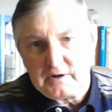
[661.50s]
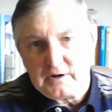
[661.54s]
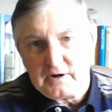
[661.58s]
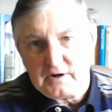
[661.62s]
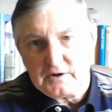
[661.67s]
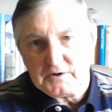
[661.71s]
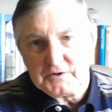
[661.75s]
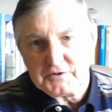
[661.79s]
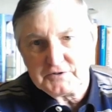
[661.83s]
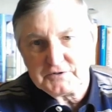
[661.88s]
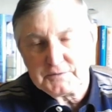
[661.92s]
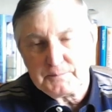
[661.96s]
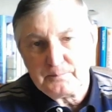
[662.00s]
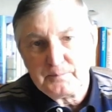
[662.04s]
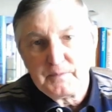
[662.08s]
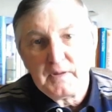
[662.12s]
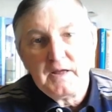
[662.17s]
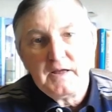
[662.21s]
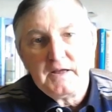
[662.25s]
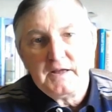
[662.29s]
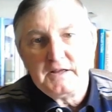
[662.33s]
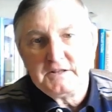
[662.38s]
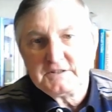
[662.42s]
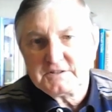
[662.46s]
Glass.
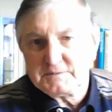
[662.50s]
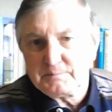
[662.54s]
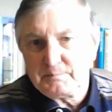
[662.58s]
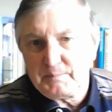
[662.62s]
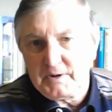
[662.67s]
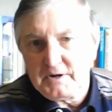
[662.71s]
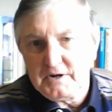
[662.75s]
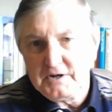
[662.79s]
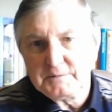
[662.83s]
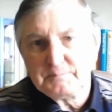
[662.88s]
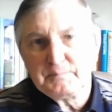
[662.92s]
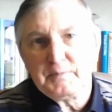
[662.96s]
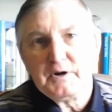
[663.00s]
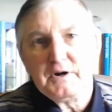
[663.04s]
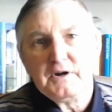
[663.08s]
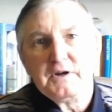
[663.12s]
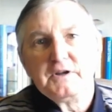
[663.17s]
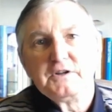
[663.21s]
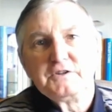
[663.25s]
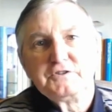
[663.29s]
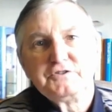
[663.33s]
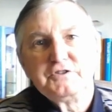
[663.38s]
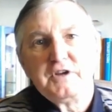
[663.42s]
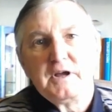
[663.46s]
Inspired
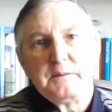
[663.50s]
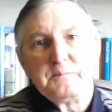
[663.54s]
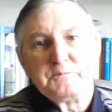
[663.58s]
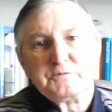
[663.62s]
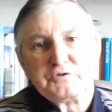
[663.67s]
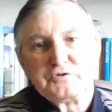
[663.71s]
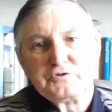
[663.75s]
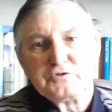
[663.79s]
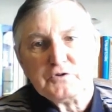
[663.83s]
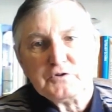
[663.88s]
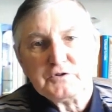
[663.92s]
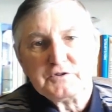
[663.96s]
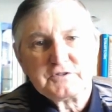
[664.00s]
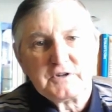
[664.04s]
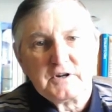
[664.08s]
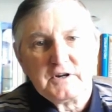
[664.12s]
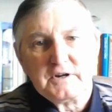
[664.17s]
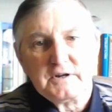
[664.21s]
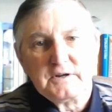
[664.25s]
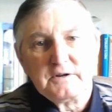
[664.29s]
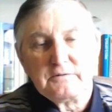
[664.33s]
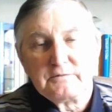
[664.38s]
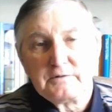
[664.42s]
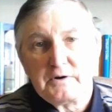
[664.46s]
by James Joyce,
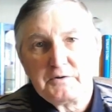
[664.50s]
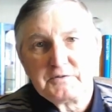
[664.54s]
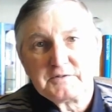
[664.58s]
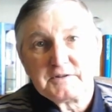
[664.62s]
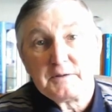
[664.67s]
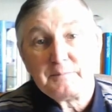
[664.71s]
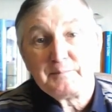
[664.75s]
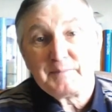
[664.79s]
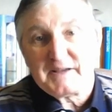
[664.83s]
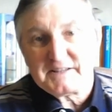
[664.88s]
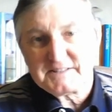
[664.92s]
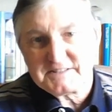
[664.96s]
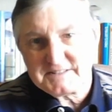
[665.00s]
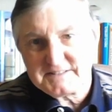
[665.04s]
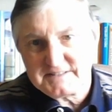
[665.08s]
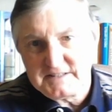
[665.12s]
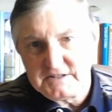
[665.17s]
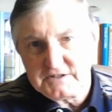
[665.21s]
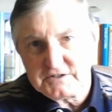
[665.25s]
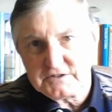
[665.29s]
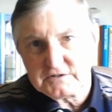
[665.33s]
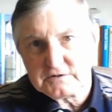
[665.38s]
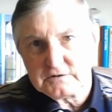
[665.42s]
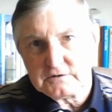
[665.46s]
I wrote a
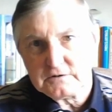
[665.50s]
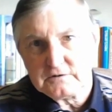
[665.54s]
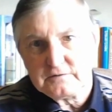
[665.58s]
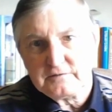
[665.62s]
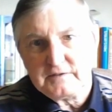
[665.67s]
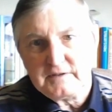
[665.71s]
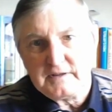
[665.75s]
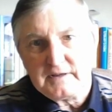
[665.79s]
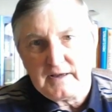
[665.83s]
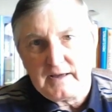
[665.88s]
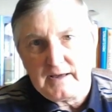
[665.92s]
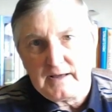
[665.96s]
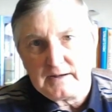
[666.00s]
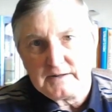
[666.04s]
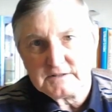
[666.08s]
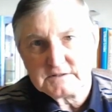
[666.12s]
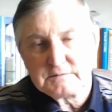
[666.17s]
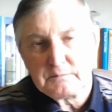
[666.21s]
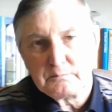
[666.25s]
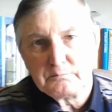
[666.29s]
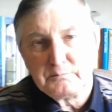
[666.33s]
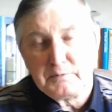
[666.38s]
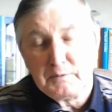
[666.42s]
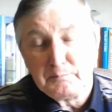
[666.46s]
pastiche of the
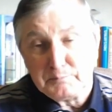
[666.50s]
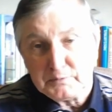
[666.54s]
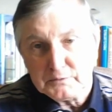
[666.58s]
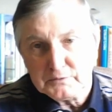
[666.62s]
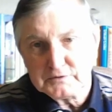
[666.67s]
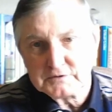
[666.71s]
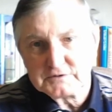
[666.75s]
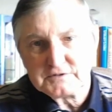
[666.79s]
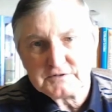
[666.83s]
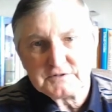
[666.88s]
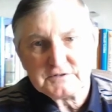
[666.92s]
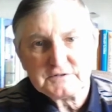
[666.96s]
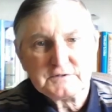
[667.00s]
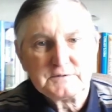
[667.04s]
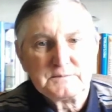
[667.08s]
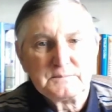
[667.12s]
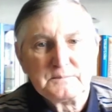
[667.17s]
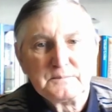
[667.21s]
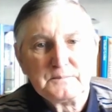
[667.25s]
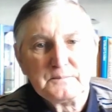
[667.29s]
Alice books.